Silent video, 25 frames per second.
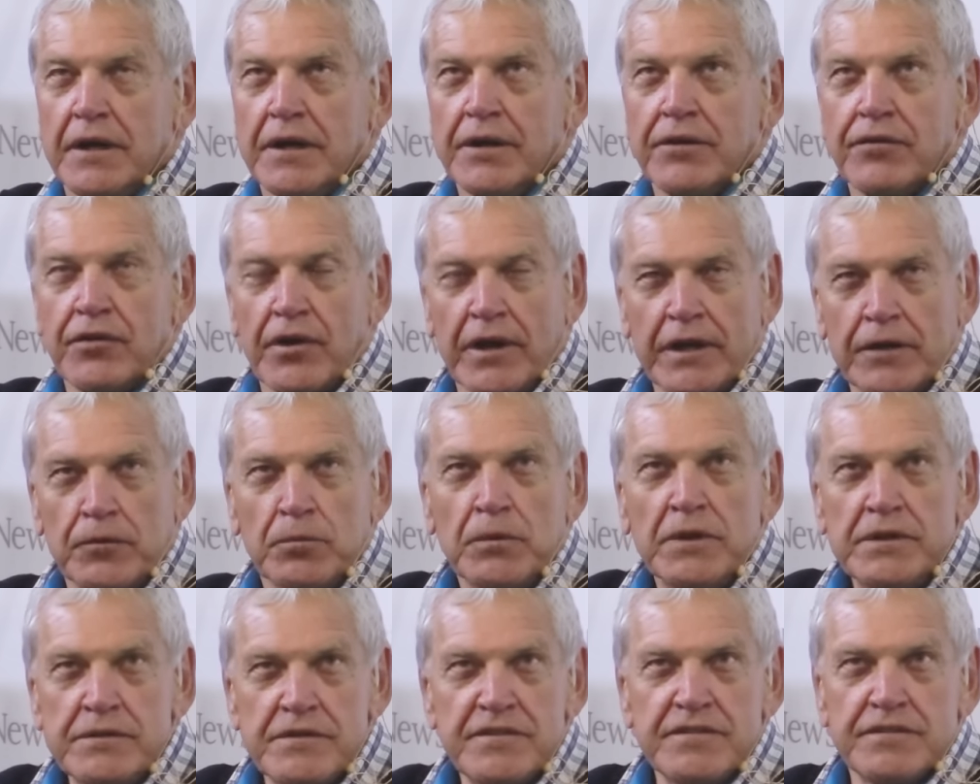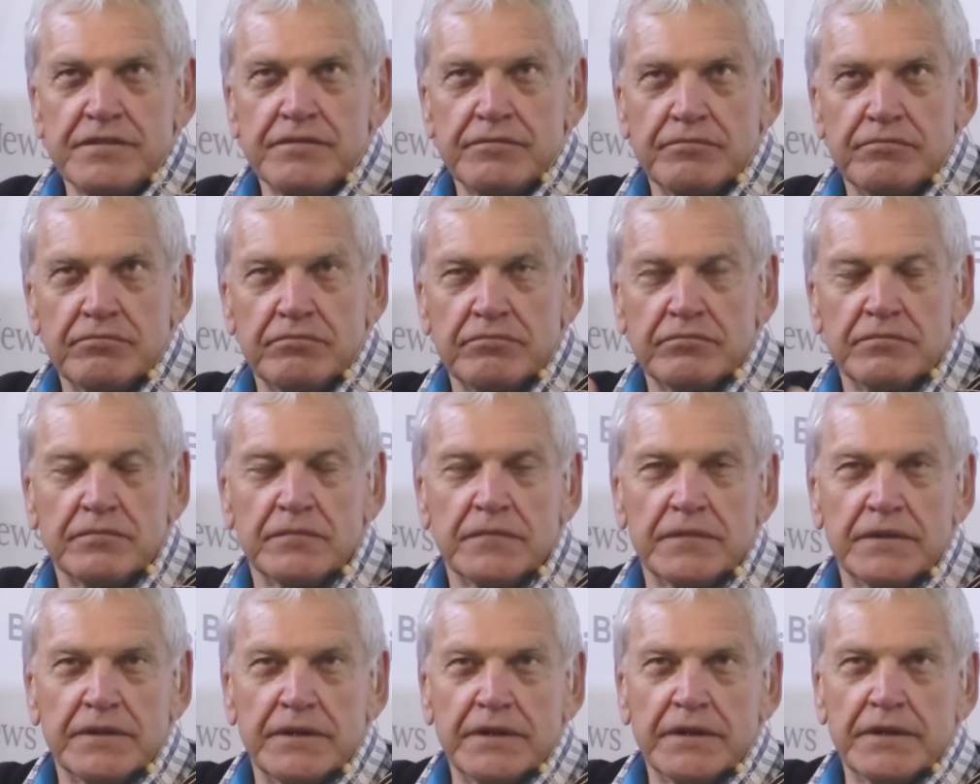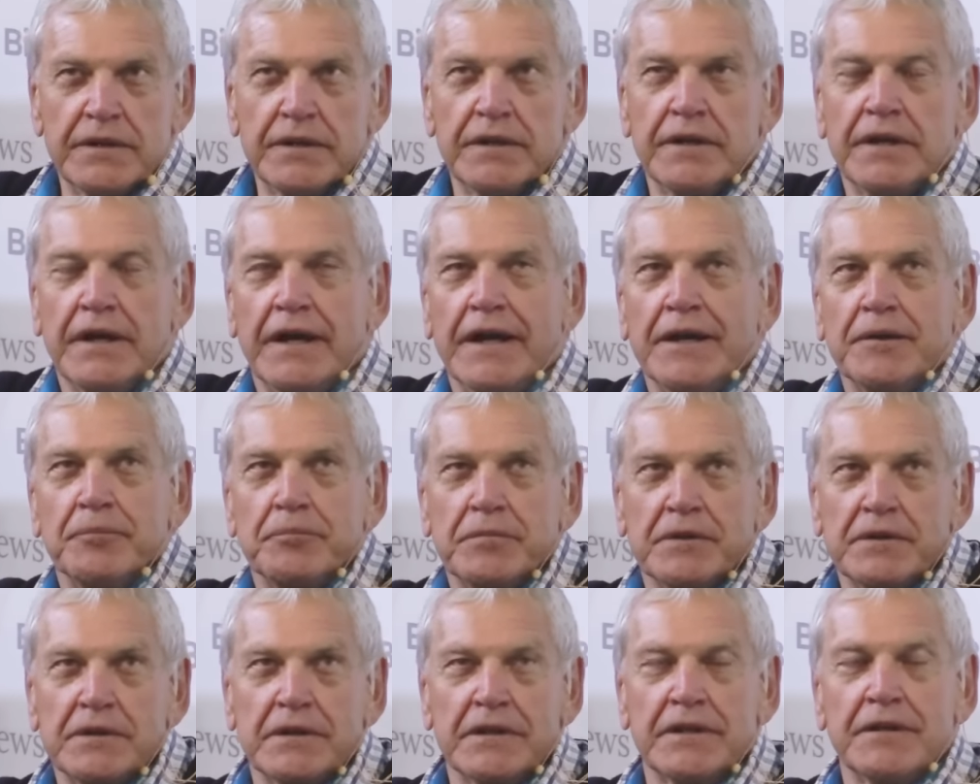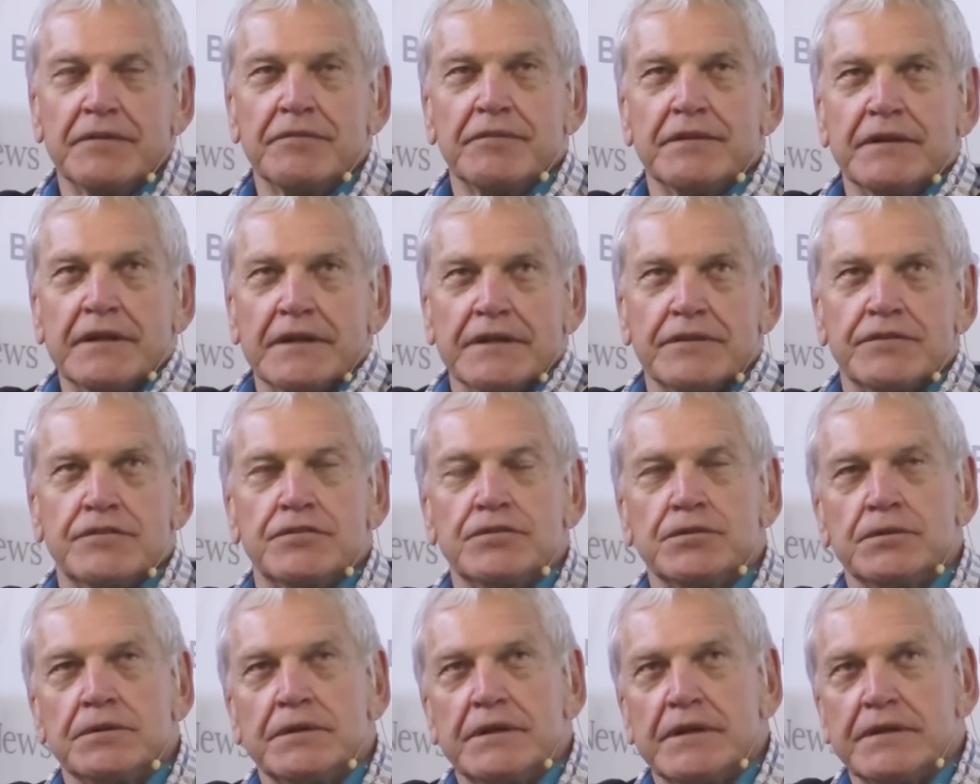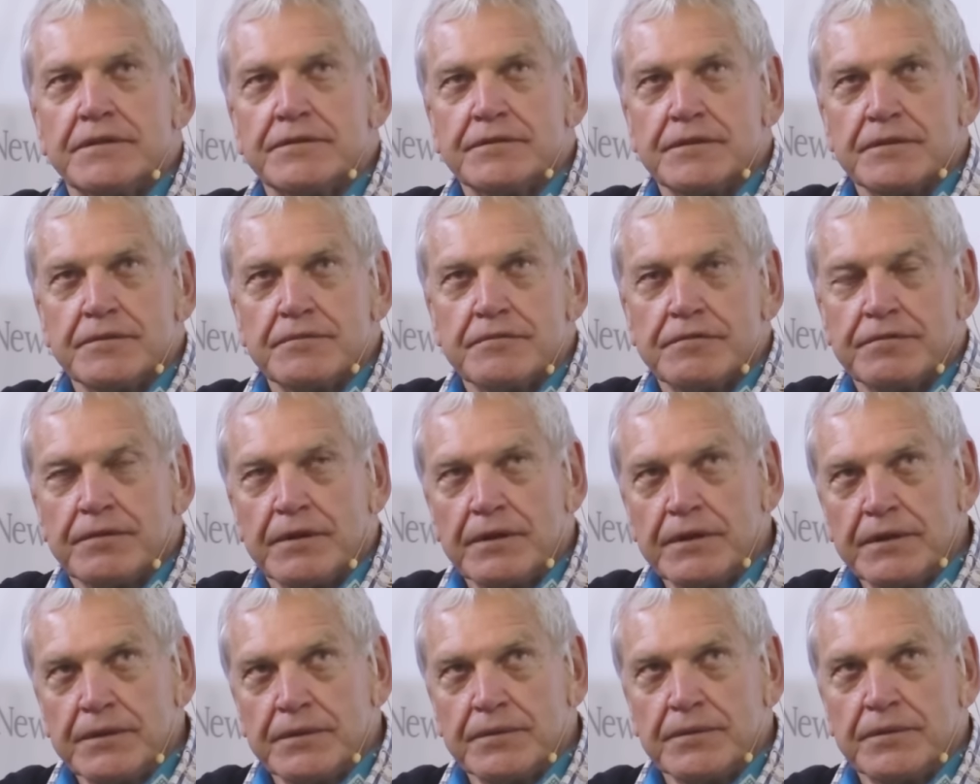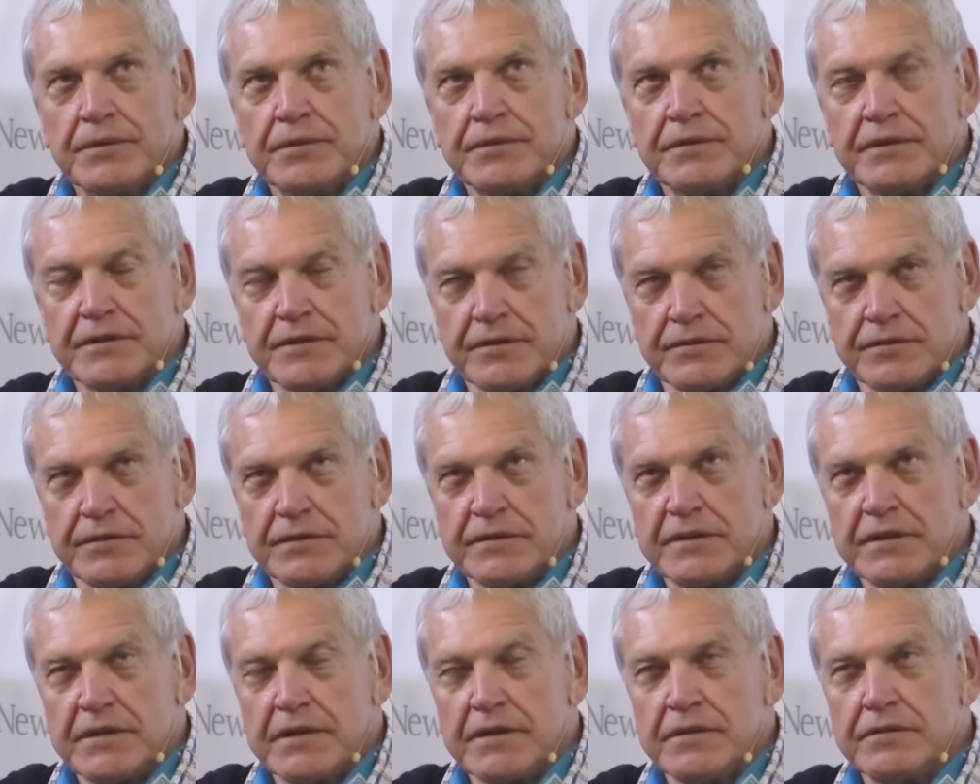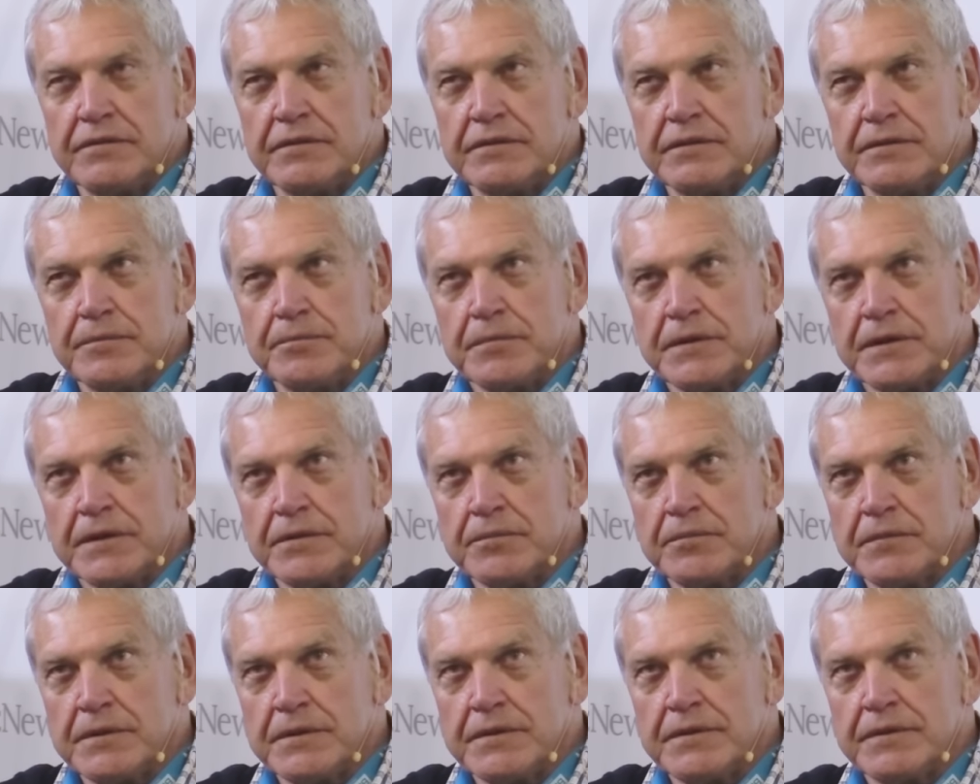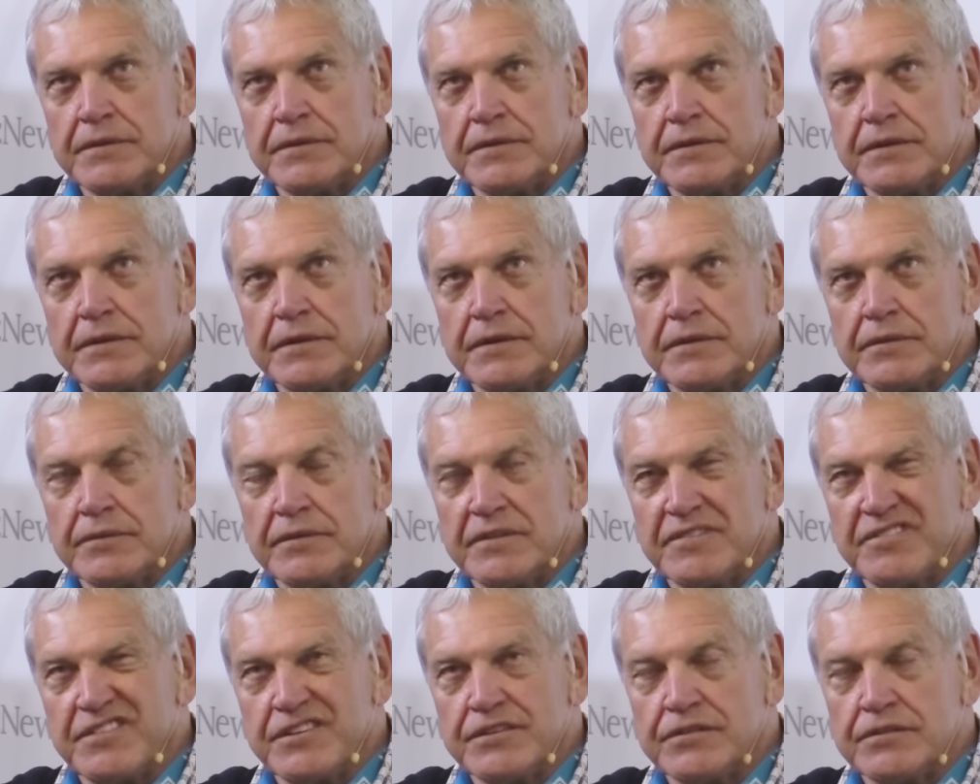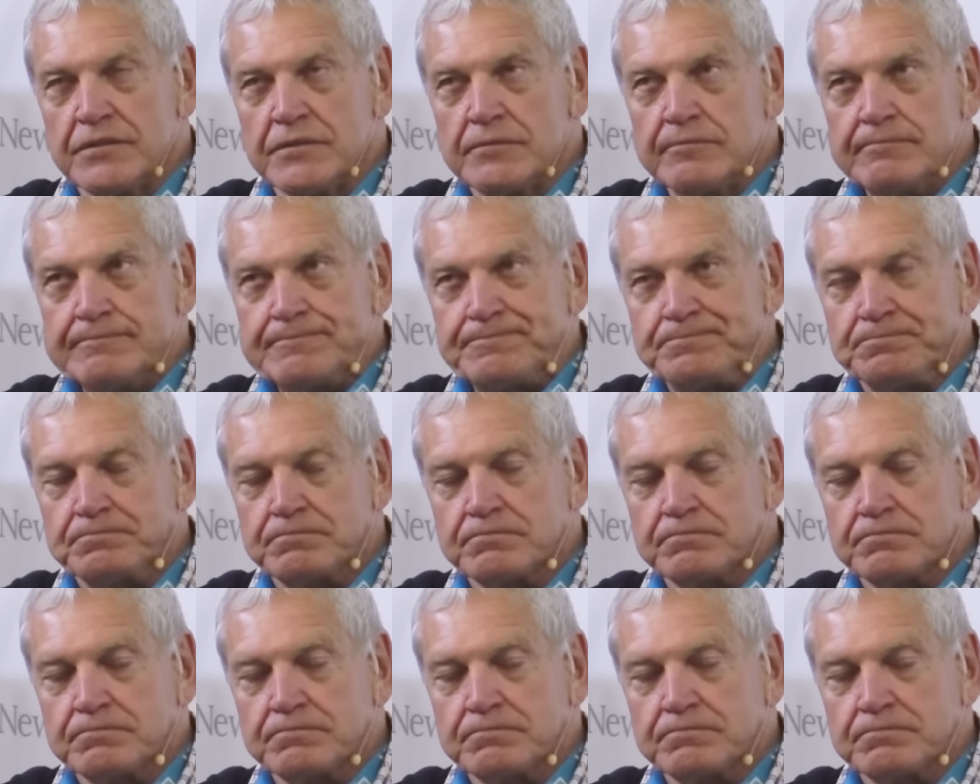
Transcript: are the right ones. I believe that should Eskom follow this generation department uh, division,